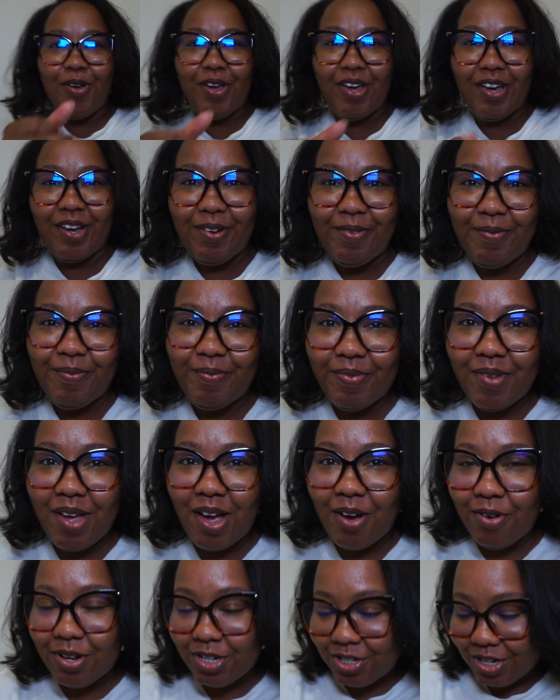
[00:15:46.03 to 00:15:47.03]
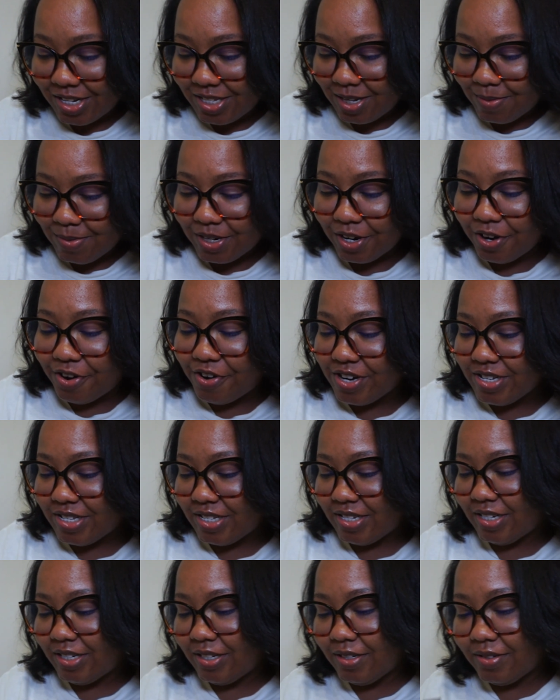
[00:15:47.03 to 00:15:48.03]
Okay, I want to try something
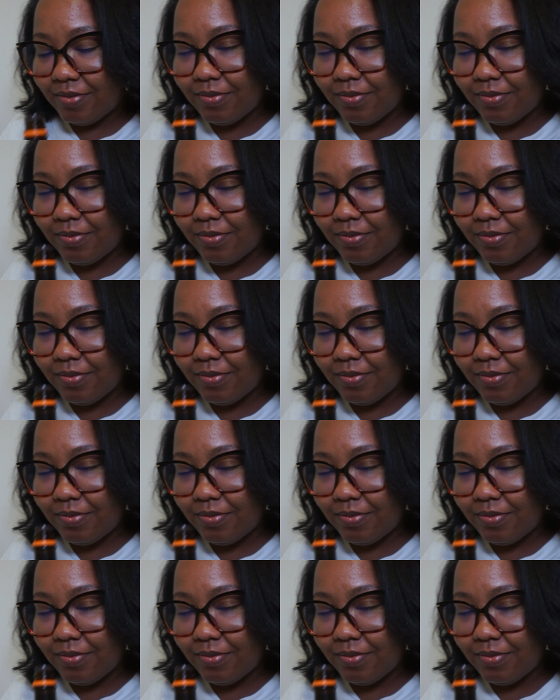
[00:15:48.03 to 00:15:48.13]
crazy.